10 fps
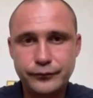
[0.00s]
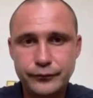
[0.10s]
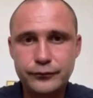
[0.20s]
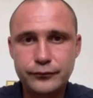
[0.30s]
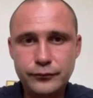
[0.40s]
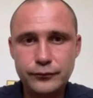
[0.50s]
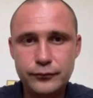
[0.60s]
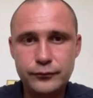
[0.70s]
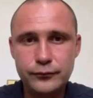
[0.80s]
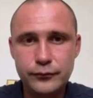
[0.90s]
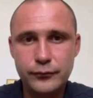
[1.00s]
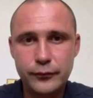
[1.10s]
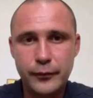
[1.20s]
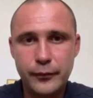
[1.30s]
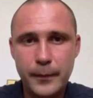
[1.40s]

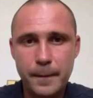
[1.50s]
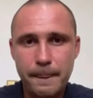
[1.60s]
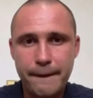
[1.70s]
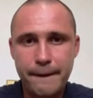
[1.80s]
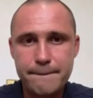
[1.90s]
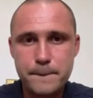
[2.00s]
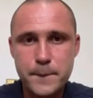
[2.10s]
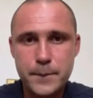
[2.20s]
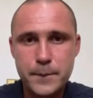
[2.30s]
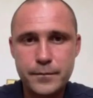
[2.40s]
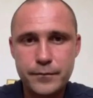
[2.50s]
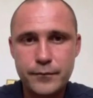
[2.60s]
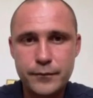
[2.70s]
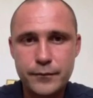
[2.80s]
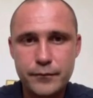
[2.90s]

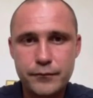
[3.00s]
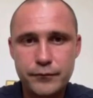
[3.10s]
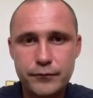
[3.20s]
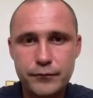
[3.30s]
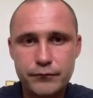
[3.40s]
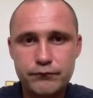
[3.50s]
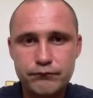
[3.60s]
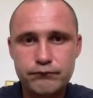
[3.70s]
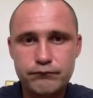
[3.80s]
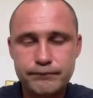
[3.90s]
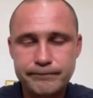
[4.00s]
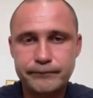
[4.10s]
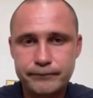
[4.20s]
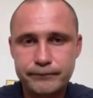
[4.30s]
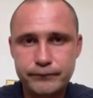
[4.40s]

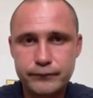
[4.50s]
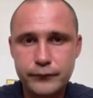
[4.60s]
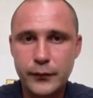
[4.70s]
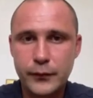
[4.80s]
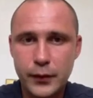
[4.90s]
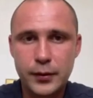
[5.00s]
[no speech]